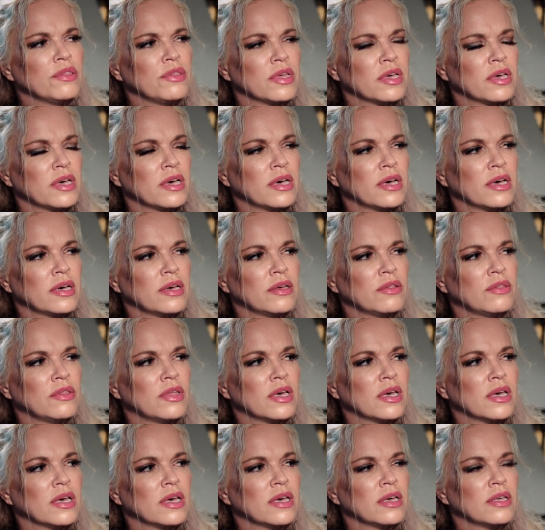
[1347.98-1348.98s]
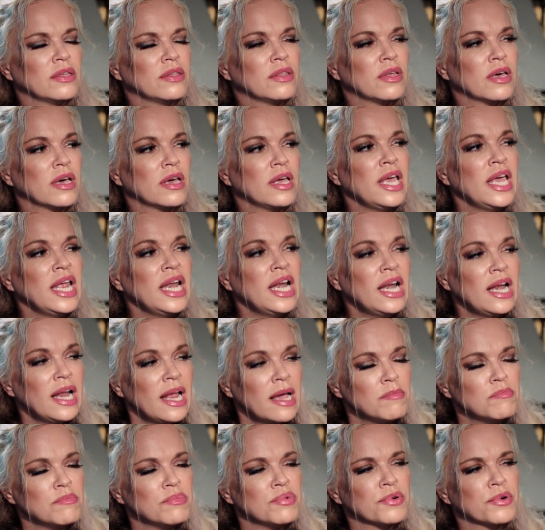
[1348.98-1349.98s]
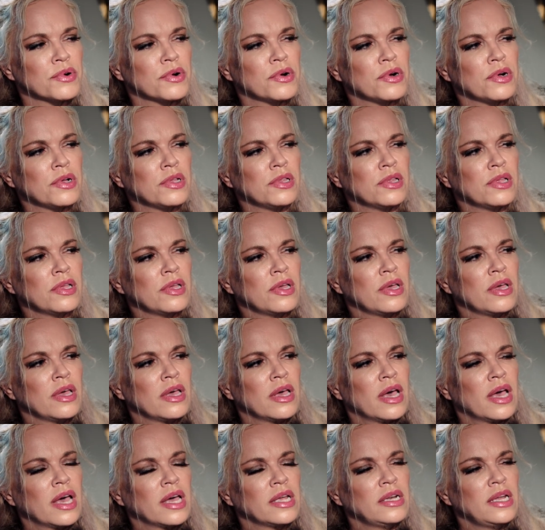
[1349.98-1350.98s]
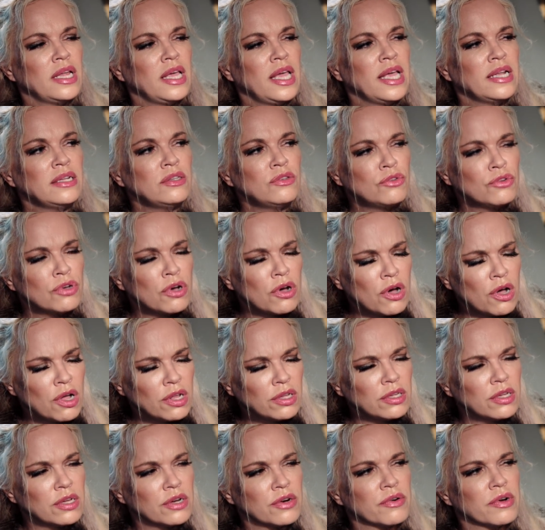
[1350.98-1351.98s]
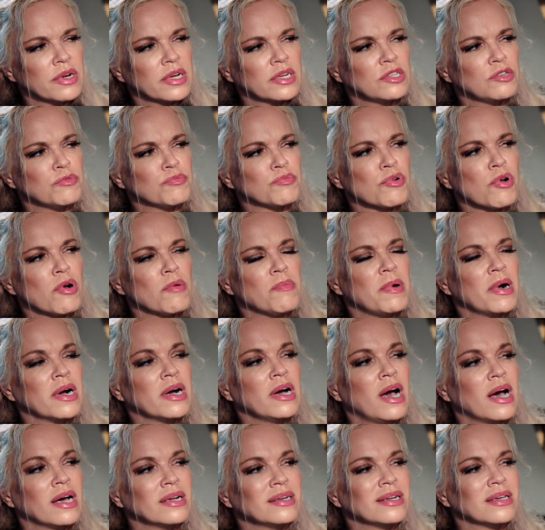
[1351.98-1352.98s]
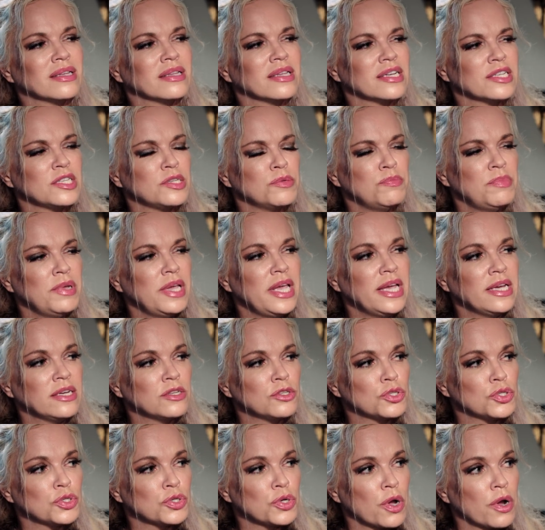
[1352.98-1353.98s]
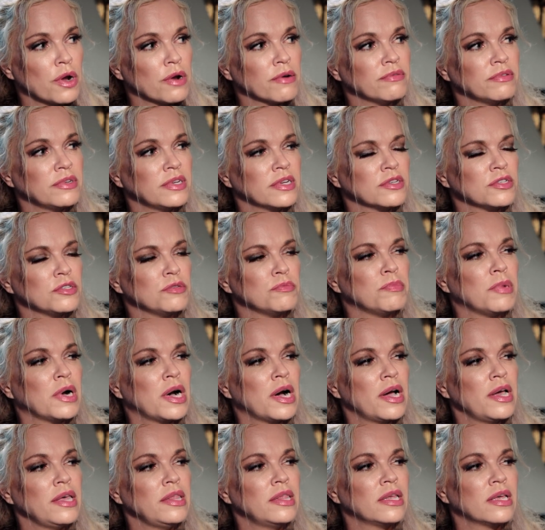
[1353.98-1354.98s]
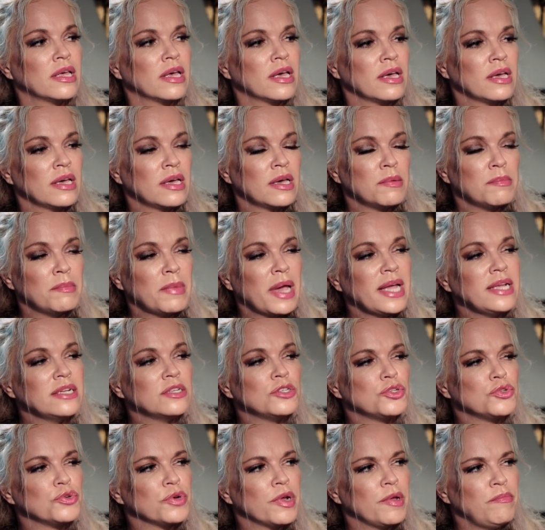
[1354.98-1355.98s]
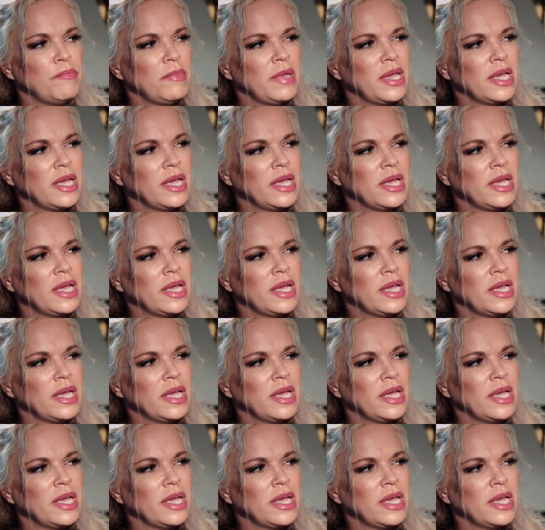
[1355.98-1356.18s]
the illiberal and intolerant propaganda that's being served us by the mainstream